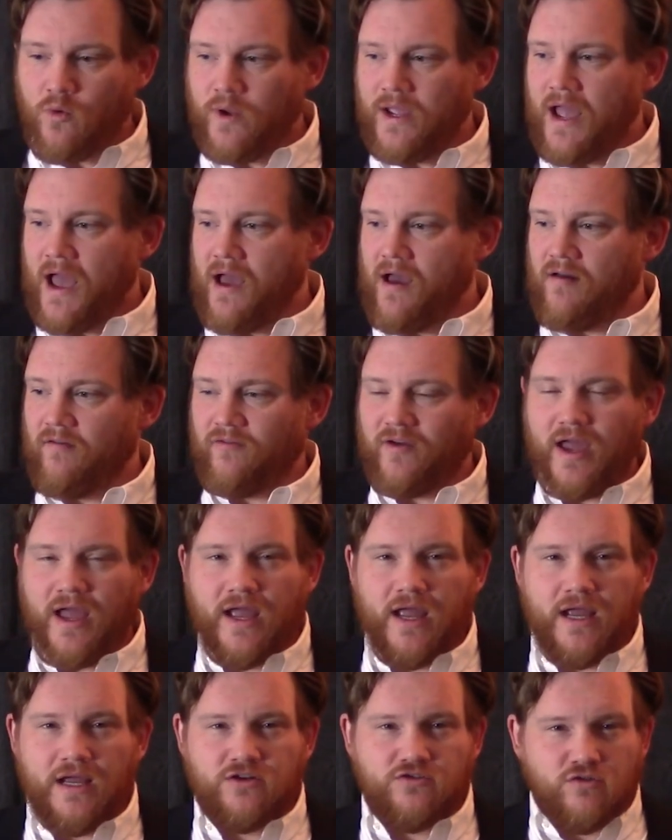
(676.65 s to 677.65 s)
We have
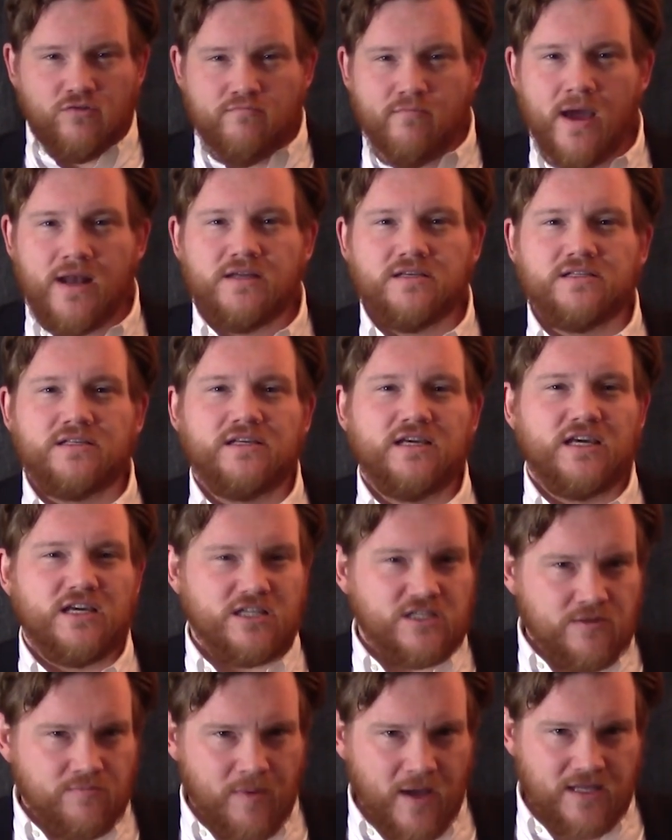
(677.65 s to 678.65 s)
a tremendously
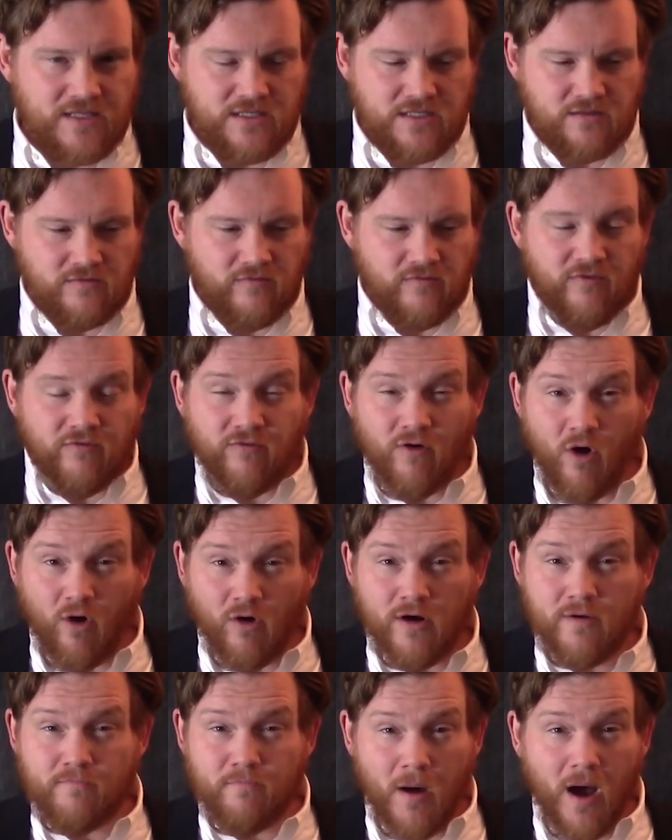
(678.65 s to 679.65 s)
expensive
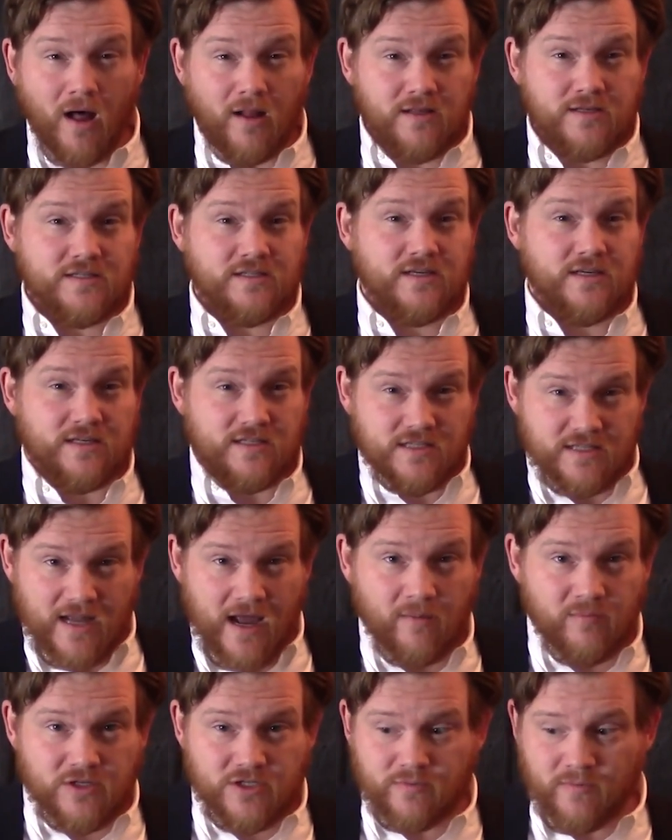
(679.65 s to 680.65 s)
foreign policy
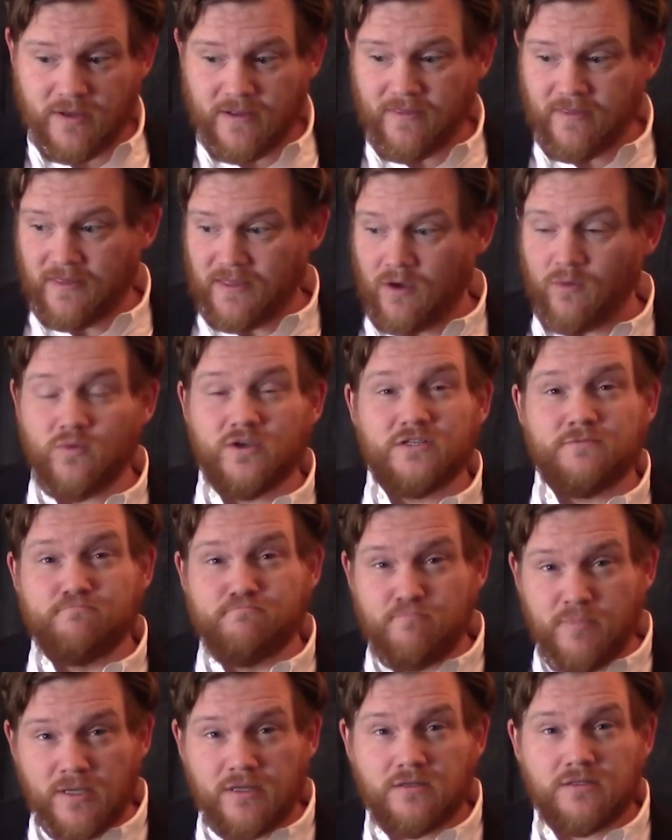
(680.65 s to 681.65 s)
establishment that was
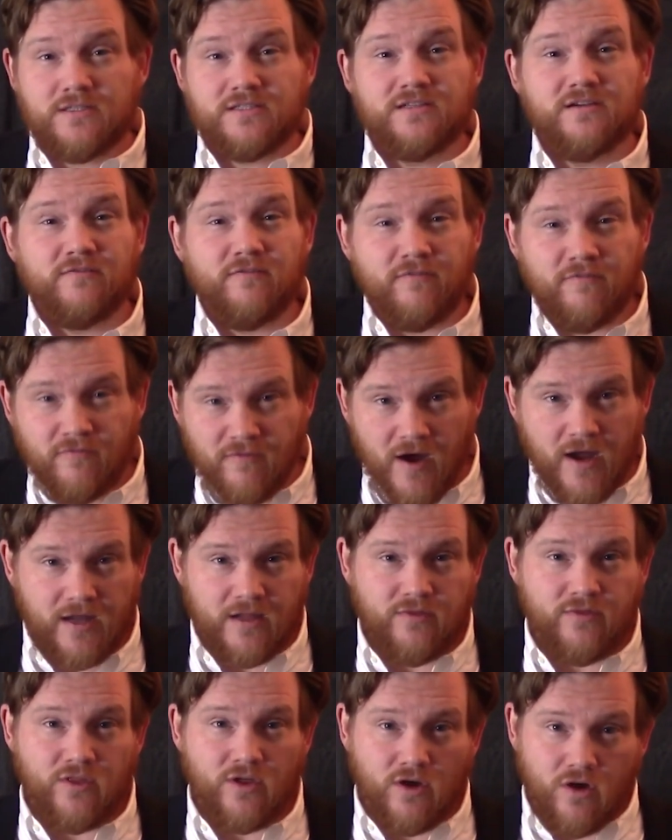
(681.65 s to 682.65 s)
built to
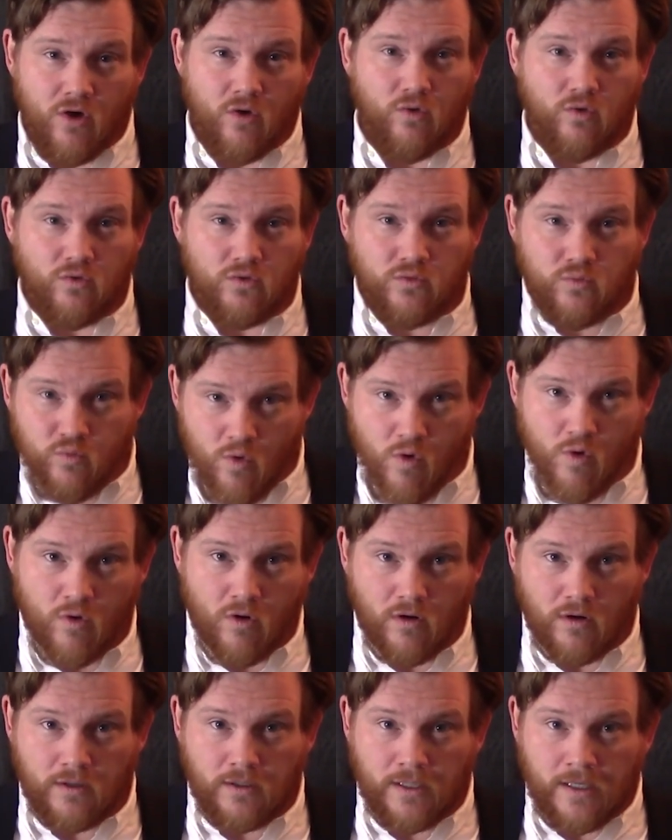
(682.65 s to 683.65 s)
fight the Cold
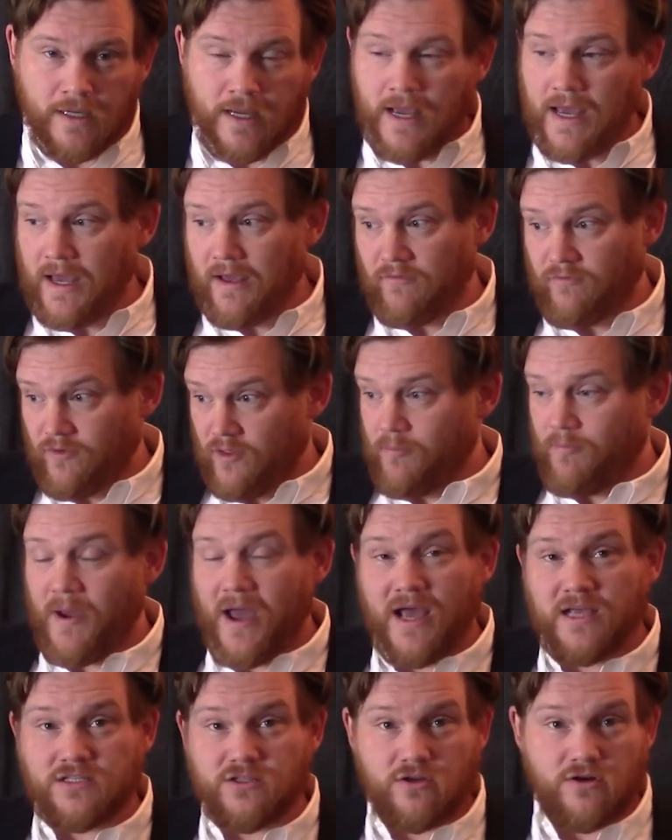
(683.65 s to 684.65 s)
War. And for the
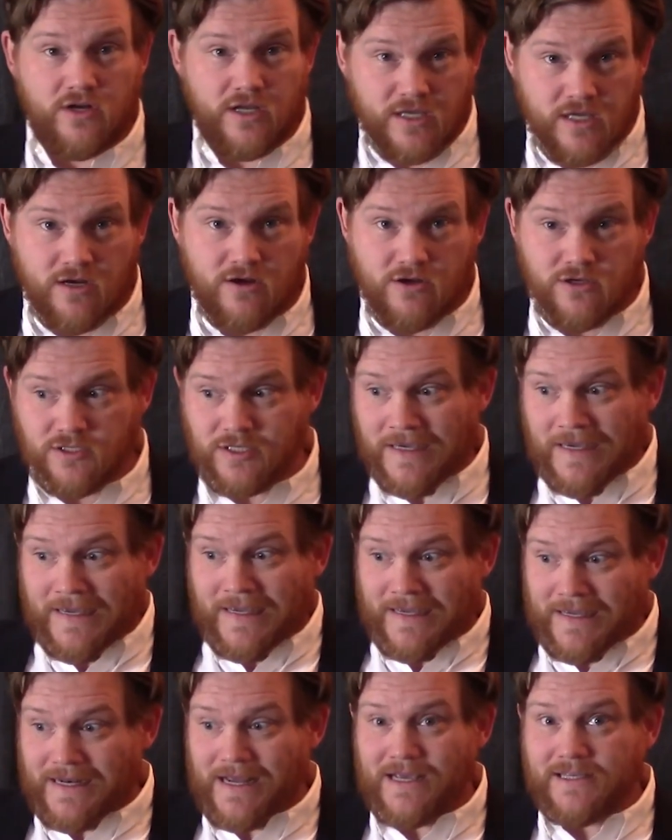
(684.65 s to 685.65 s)
past 30 years,
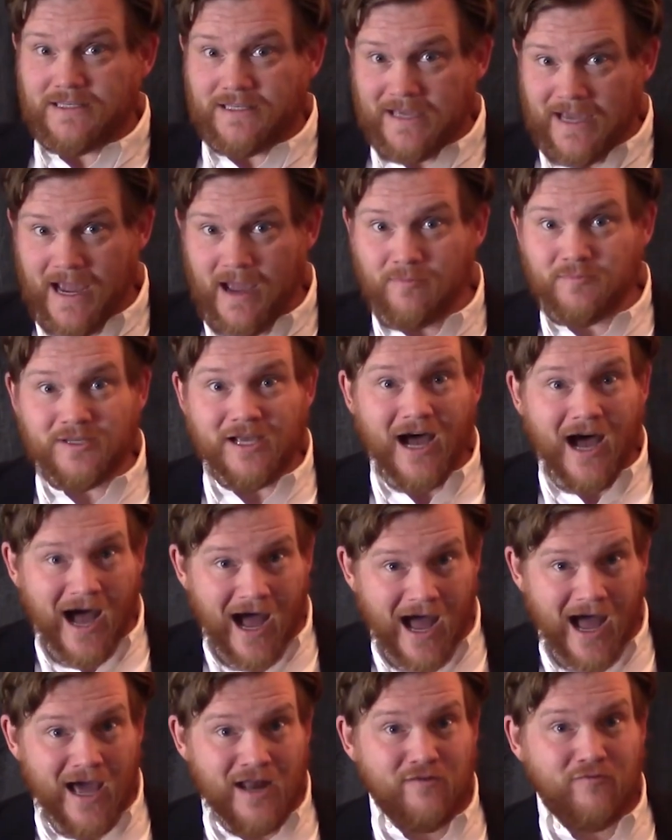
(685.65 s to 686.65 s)
it has kept
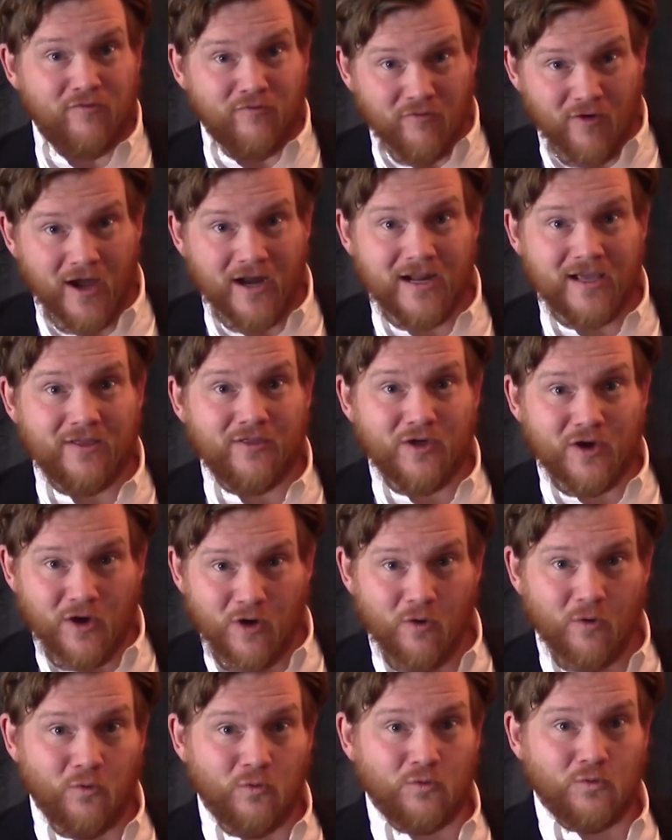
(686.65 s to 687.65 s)
on fighting the
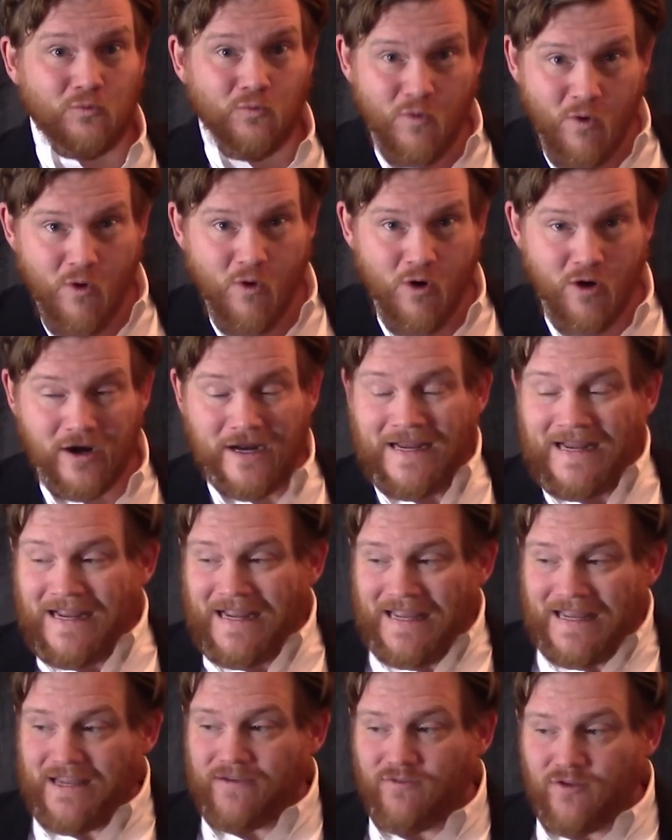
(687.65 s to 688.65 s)
Cold War,
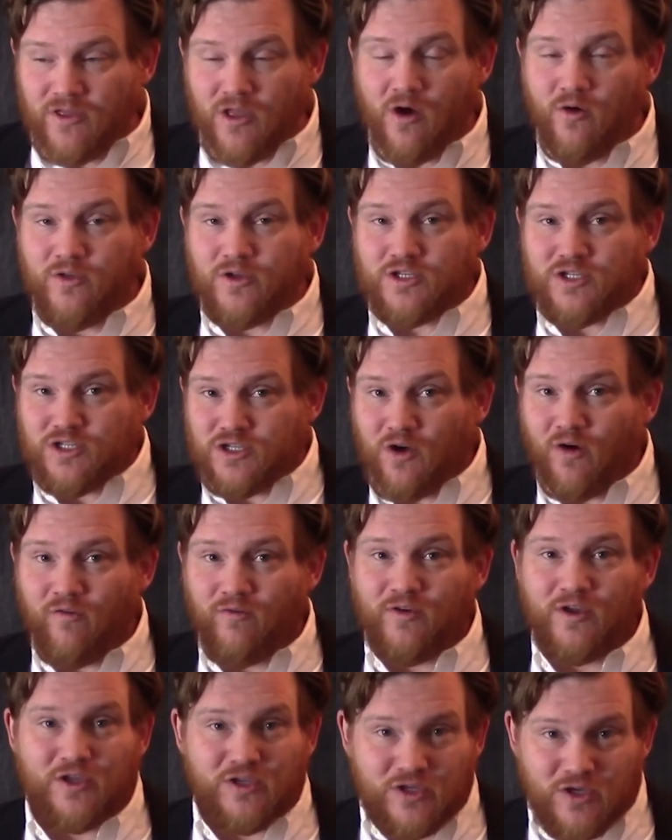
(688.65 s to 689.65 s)
even though the
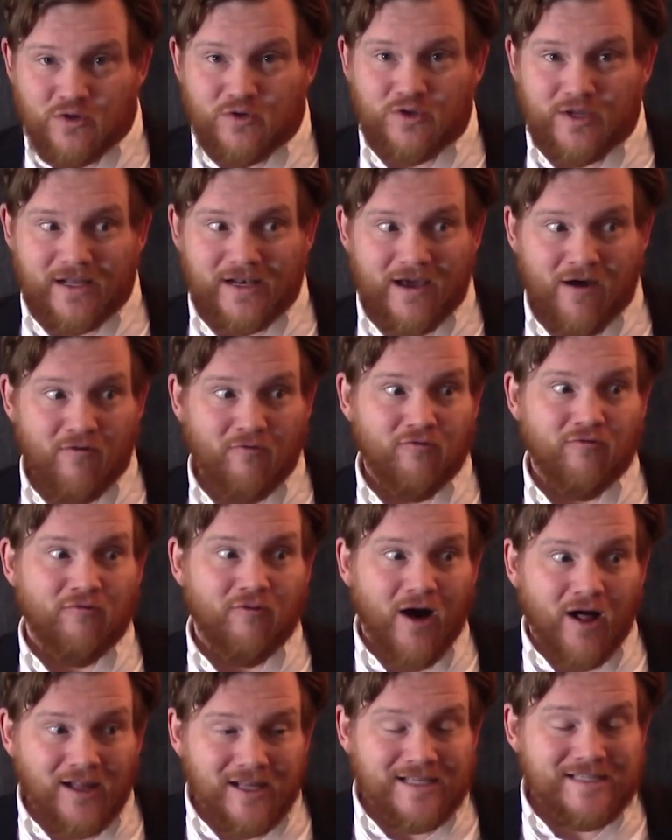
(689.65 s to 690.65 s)
Soviet Union
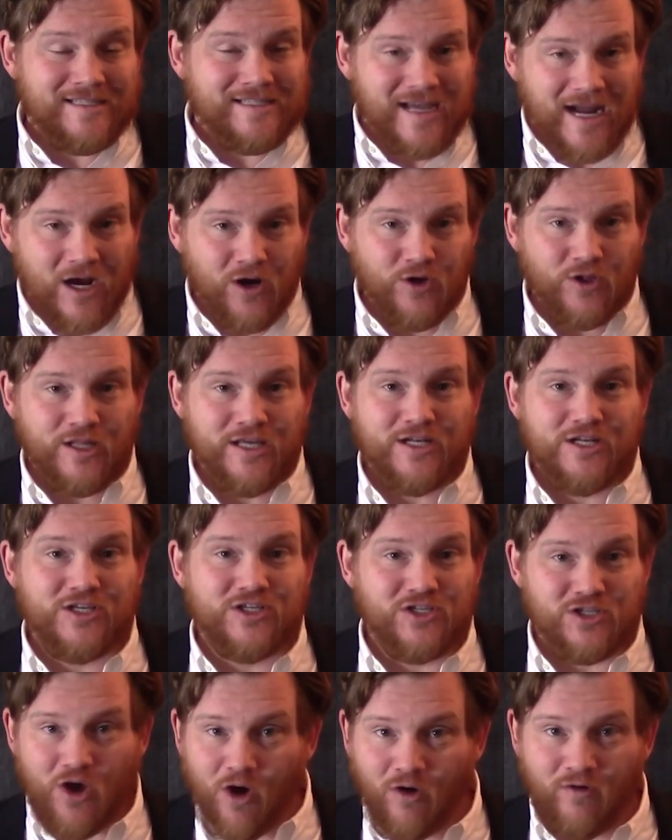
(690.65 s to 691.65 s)
voluntarily
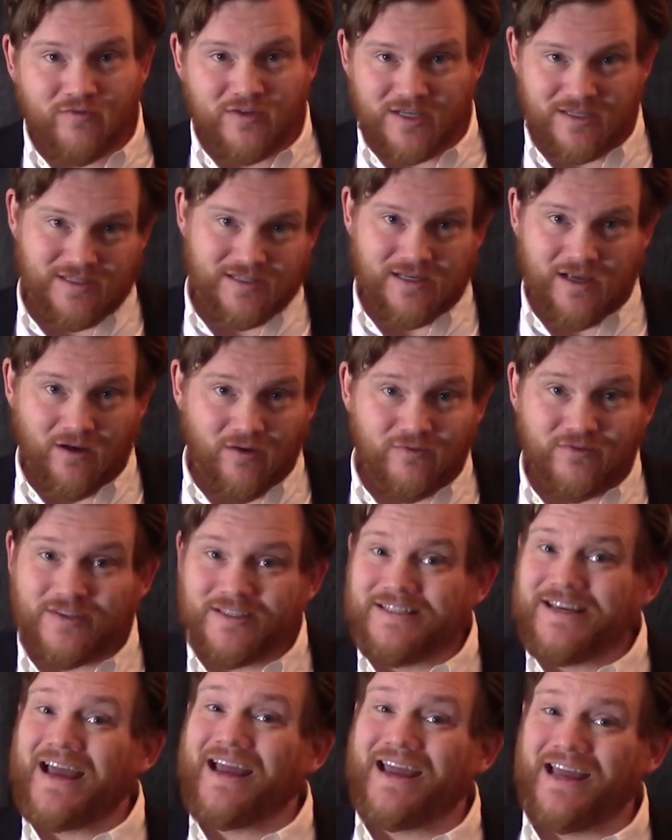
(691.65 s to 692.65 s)
dissolved
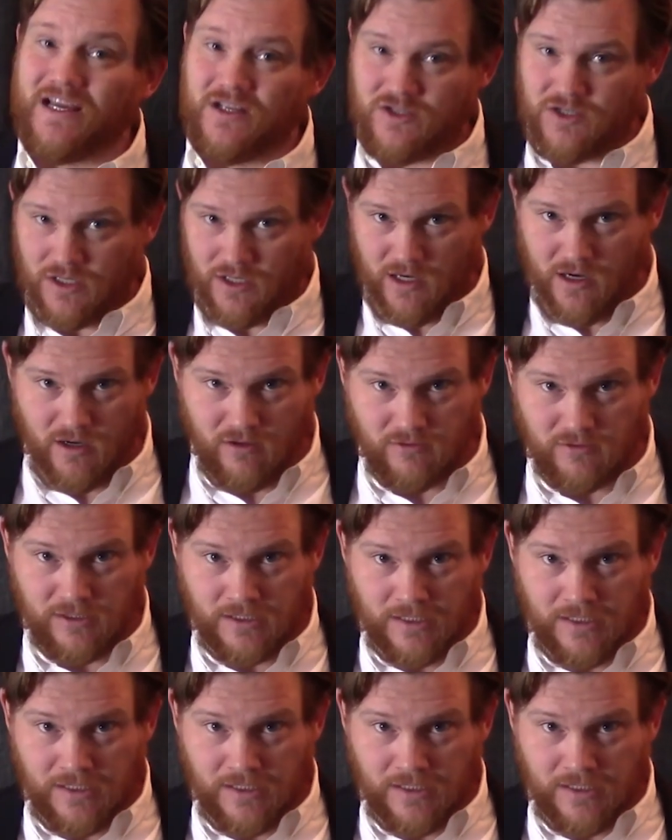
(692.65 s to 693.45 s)
itself decades ago.